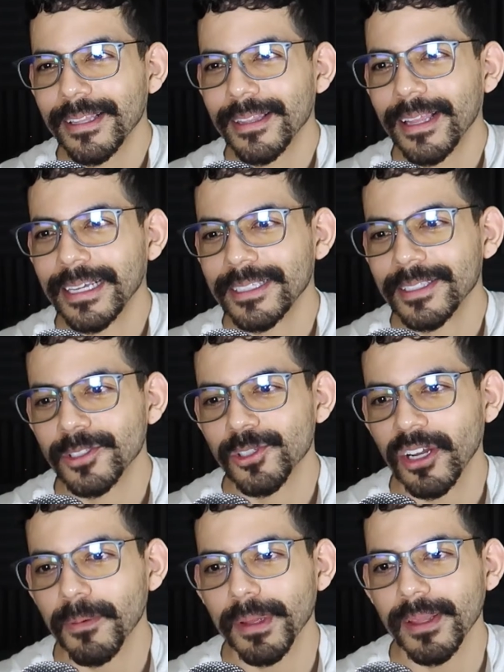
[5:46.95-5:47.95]
like
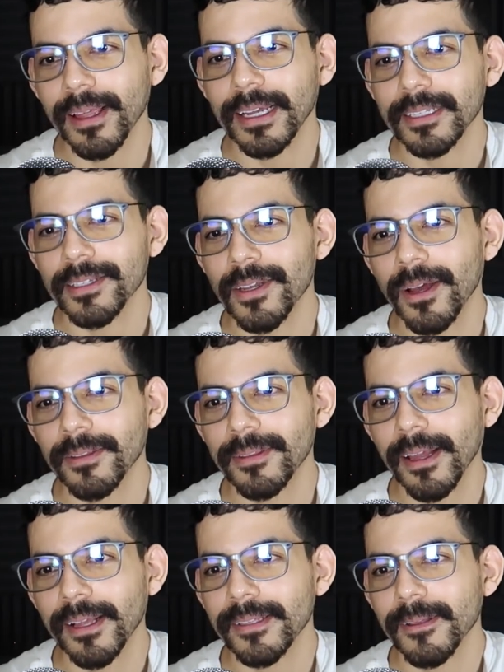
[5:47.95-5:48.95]
try to be like not
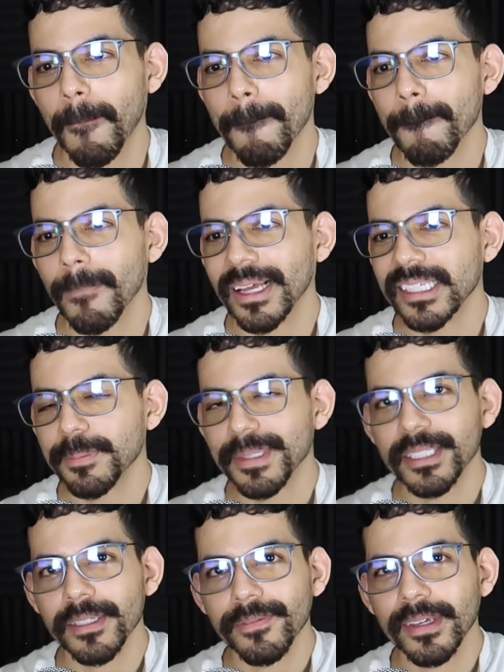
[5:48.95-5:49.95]
that like
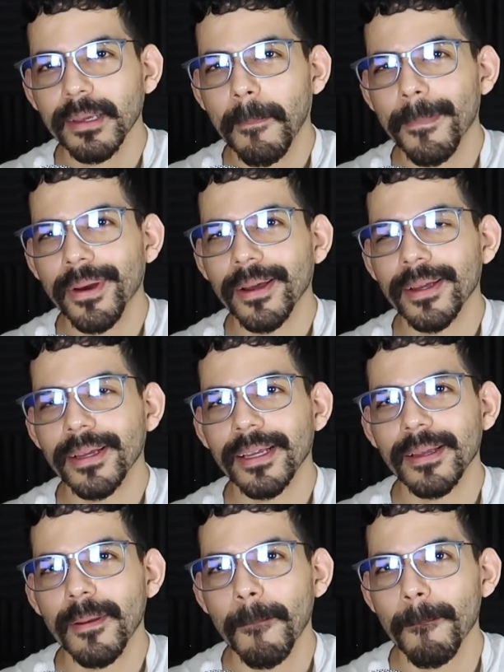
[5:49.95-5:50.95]
specific, but
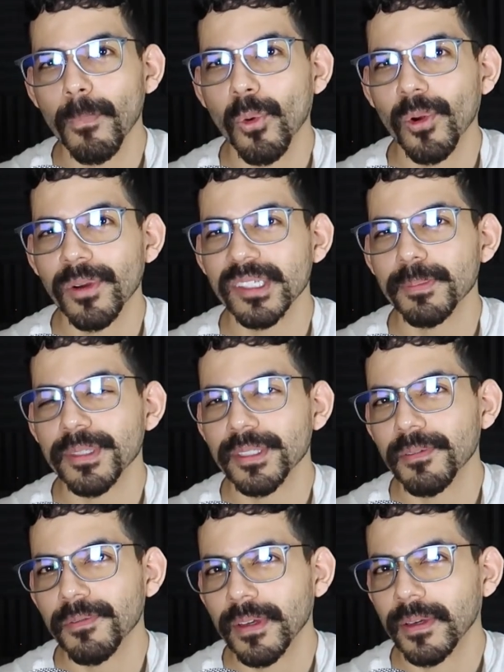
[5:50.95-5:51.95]
more
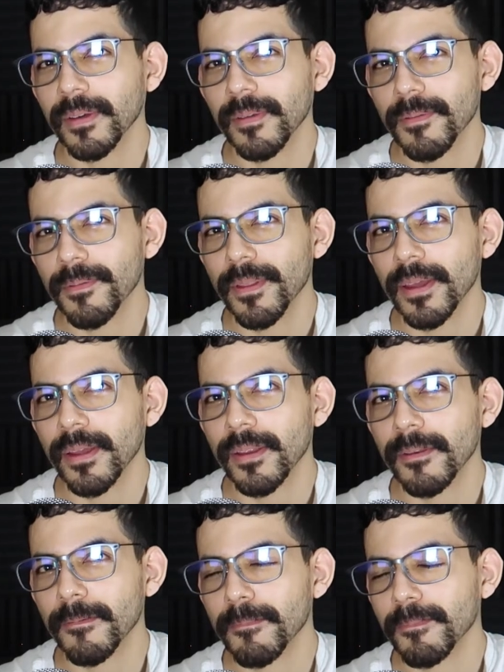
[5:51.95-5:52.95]
specific
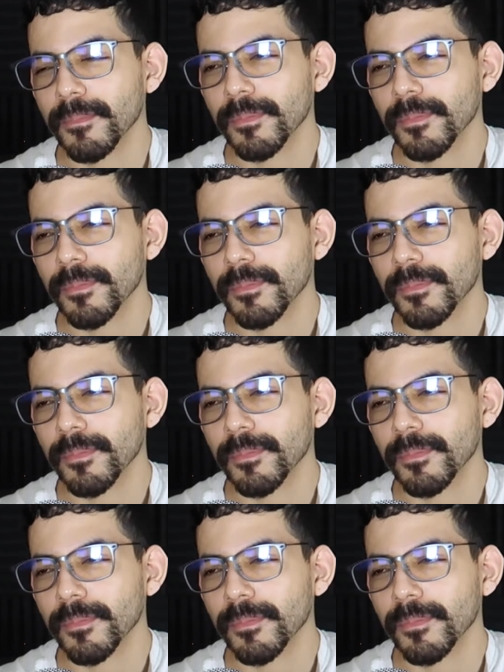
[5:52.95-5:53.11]
than